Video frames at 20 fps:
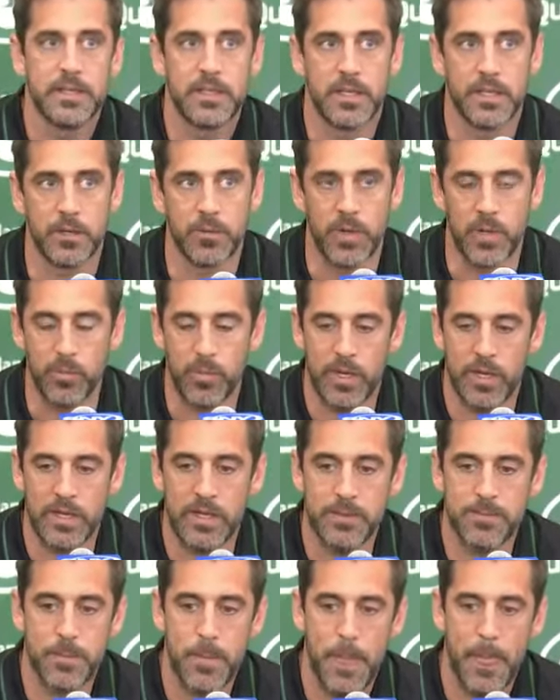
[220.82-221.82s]
in Green
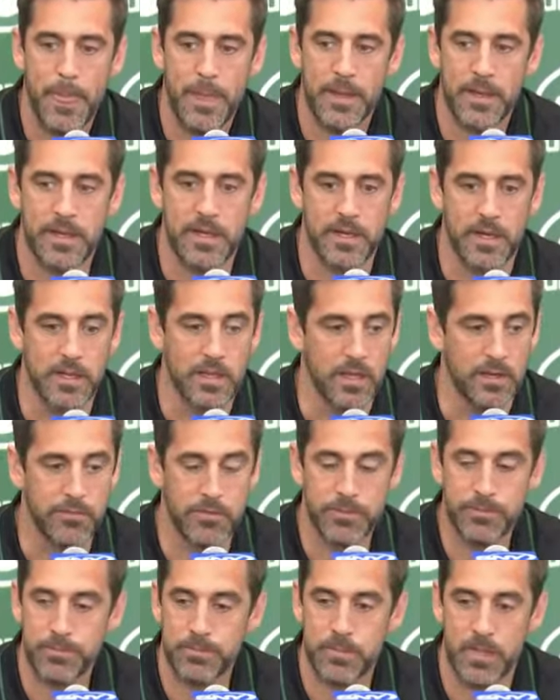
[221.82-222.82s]
Bay, and I love
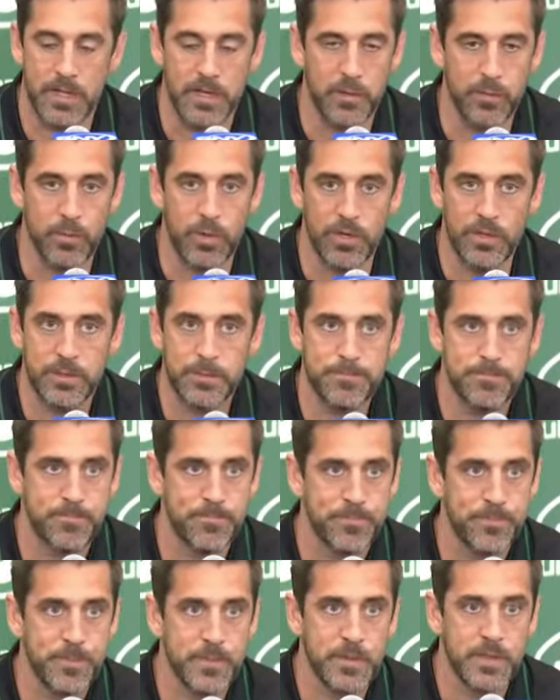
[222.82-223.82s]
him like a brother,
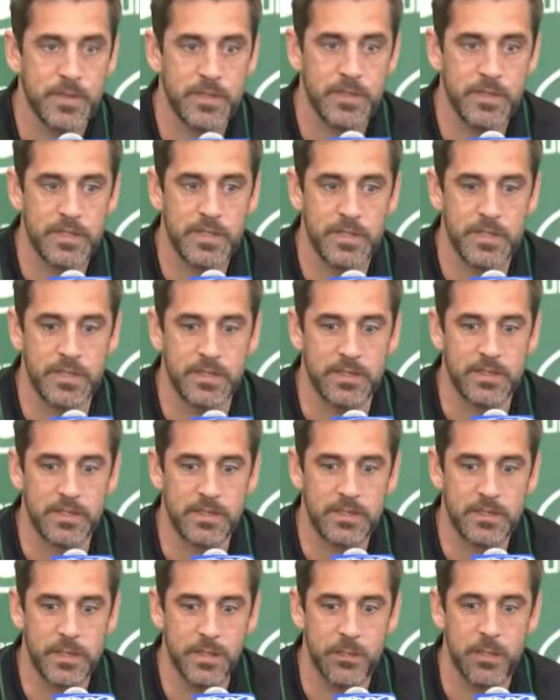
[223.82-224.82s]
and
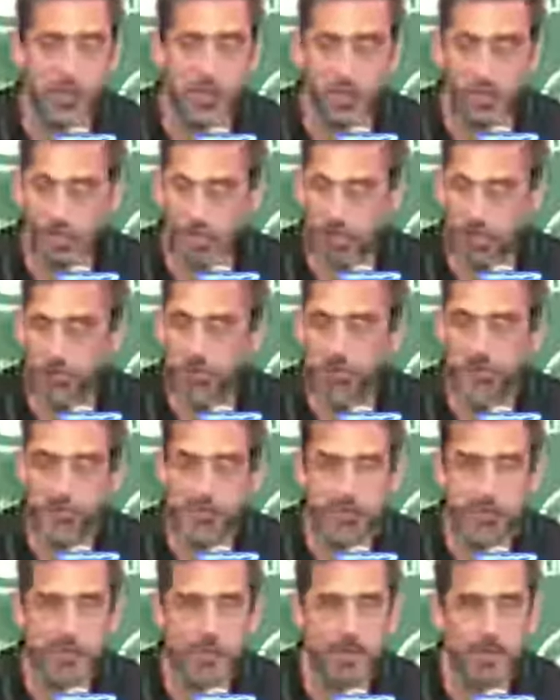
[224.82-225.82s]
I believe in him,
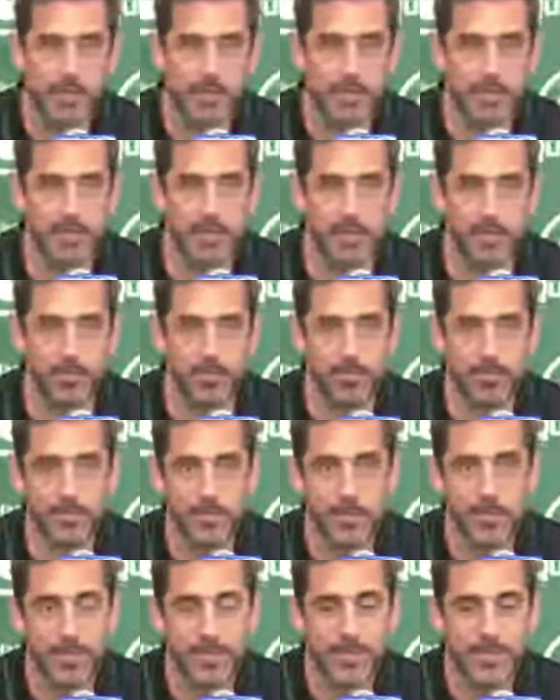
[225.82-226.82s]
and I'm
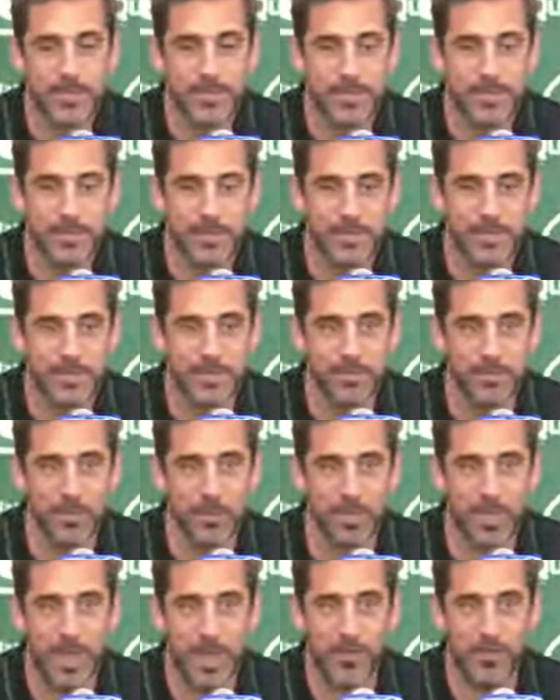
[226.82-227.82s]
uh,
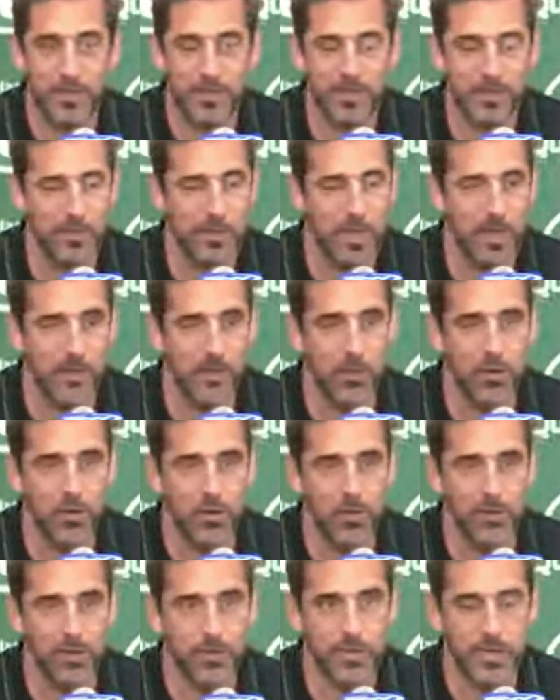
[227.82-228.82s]
really happy to be back
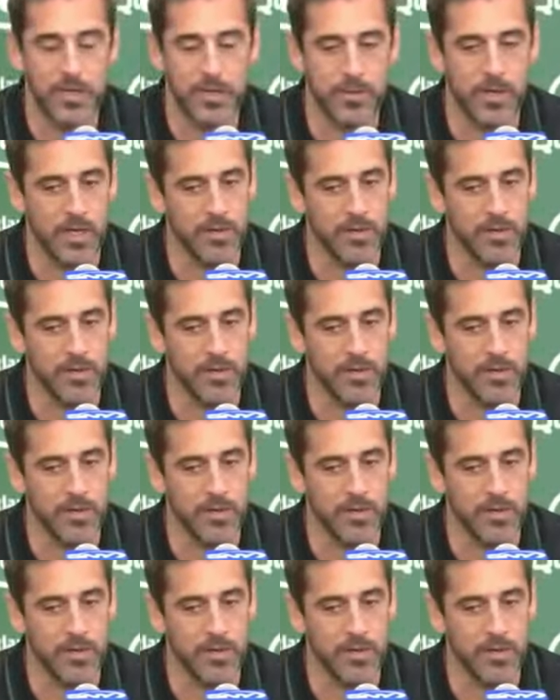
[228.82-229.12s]
working with him again.